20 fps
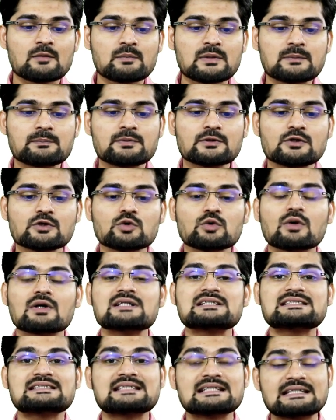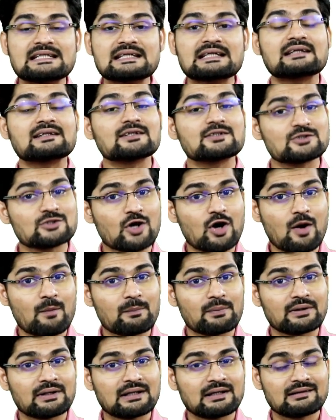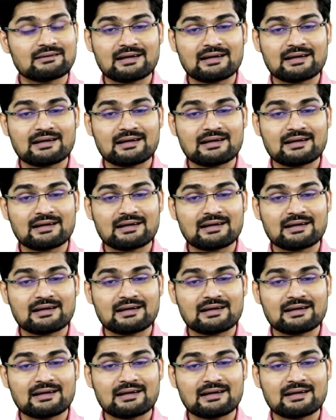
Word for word: People who are sitting at the top